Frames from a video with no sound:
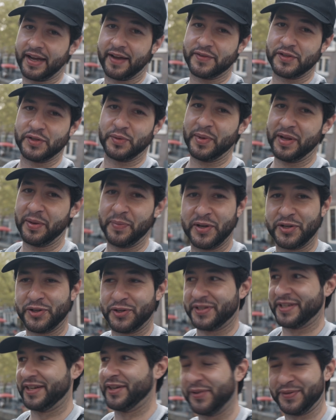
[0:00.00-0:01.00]
I have so many
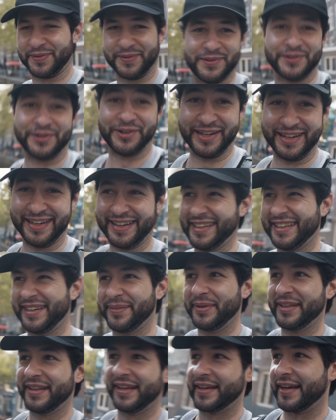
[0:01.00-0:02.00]
pictures here already. I
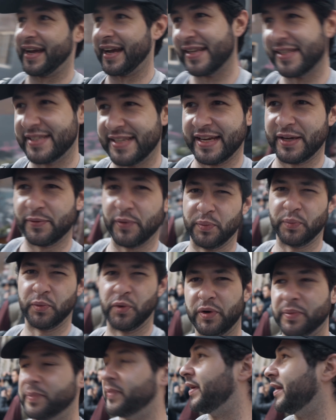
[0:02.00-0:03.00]
mean, like I can take one
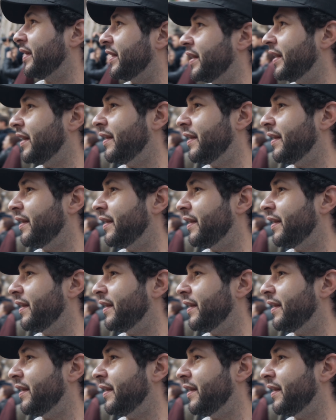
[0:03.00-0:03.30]
more, but.